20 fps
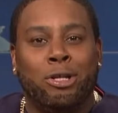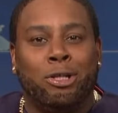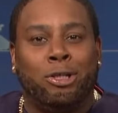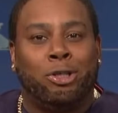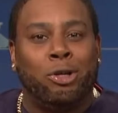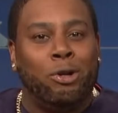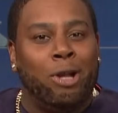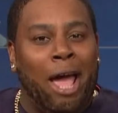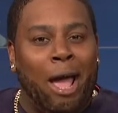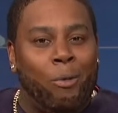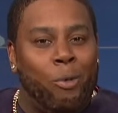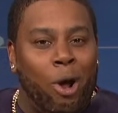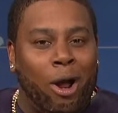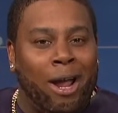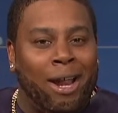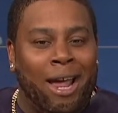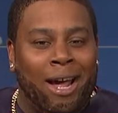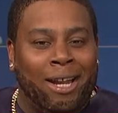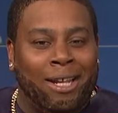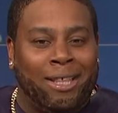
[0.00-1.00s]
Do you like
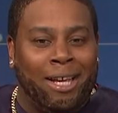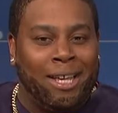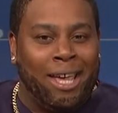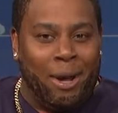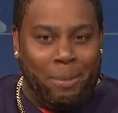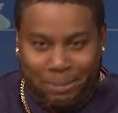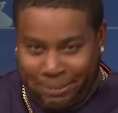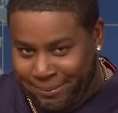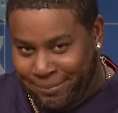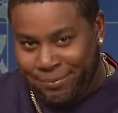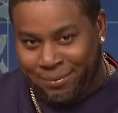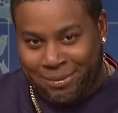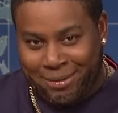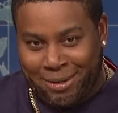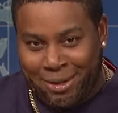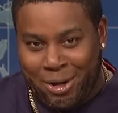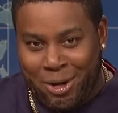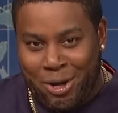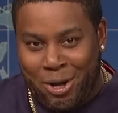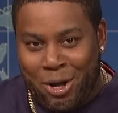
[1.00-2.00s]
working out at the gym?
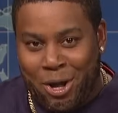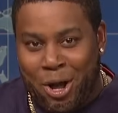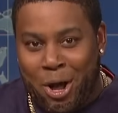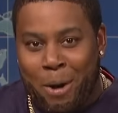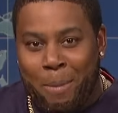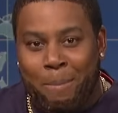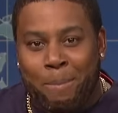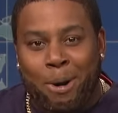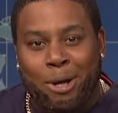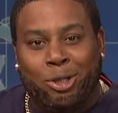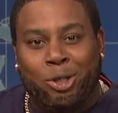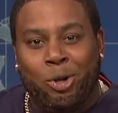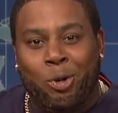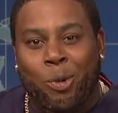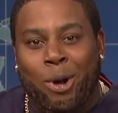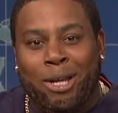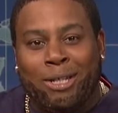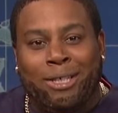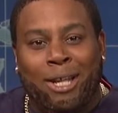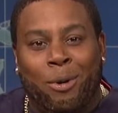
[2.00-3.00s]
But you
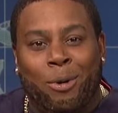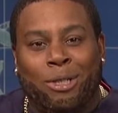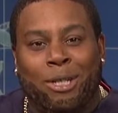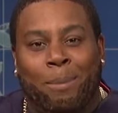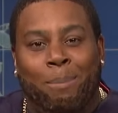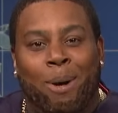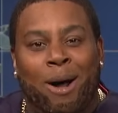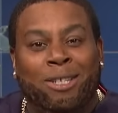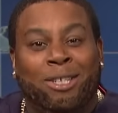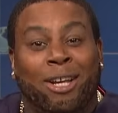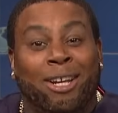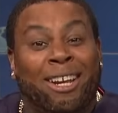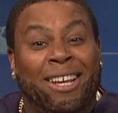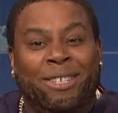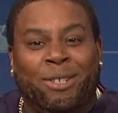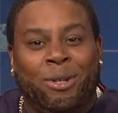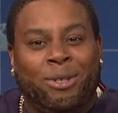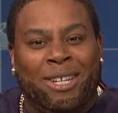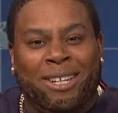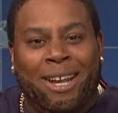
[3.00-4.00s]
wish there was a bunch of
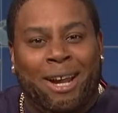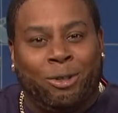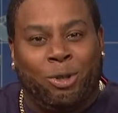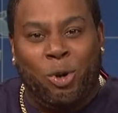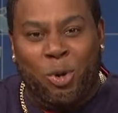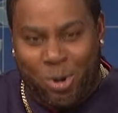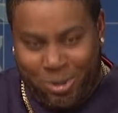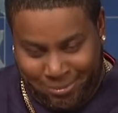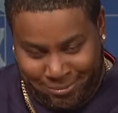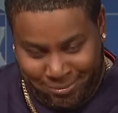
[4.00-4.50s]
lizards in there, too?